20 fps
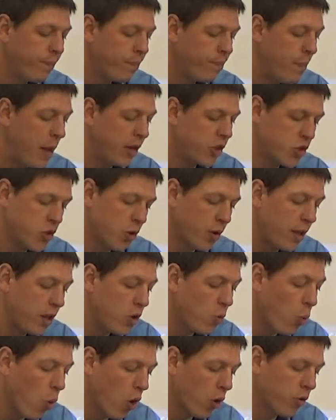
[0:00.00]
Make sure that
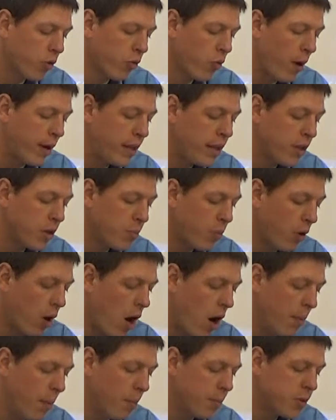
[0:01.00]
you work through any of the
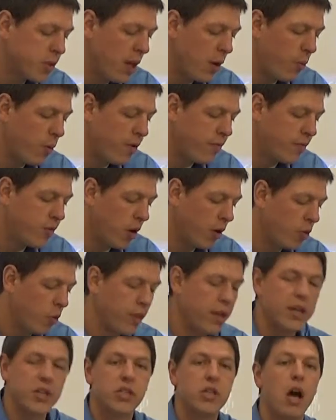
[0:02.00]
problems that we've done on
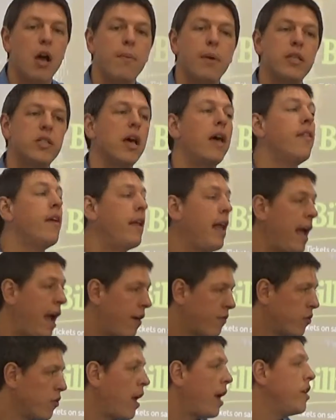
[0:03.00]
the assignments, and then
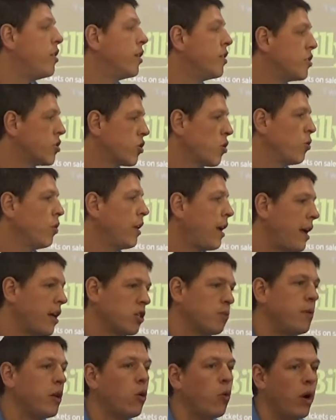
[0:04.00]
after that, you can certainly
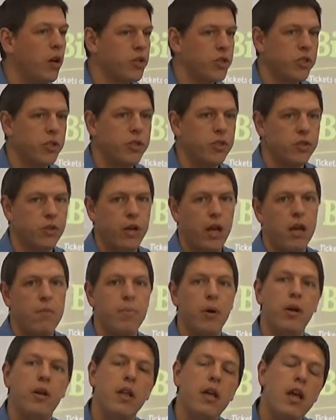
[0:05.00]
ask me questions, okay?
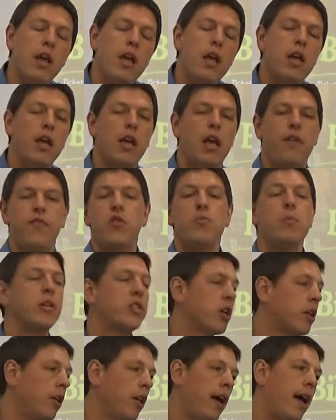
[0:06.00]
But if you miss
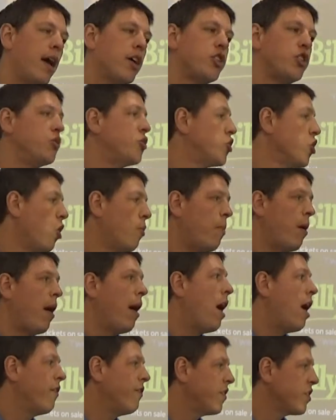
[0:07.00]
a class, you show up my
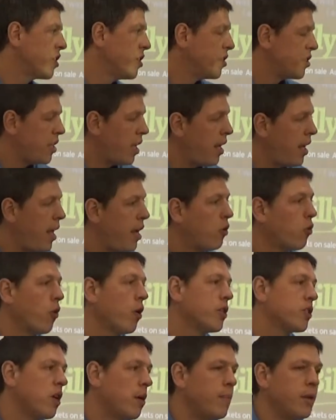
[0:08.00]
office and say, hey,
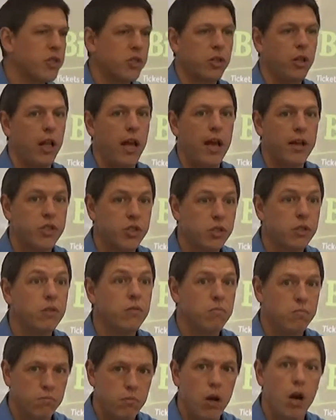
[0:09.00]
Chris, I missed class.
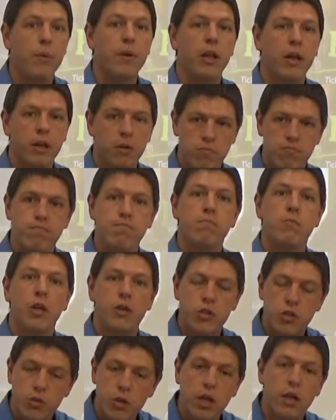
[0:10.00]
I'll be like,
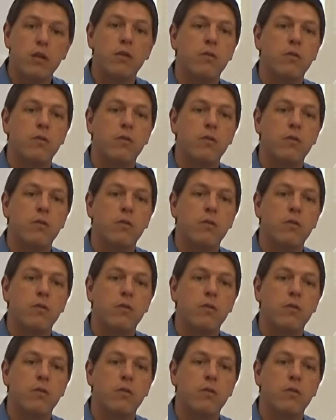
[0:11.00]
yes, you did.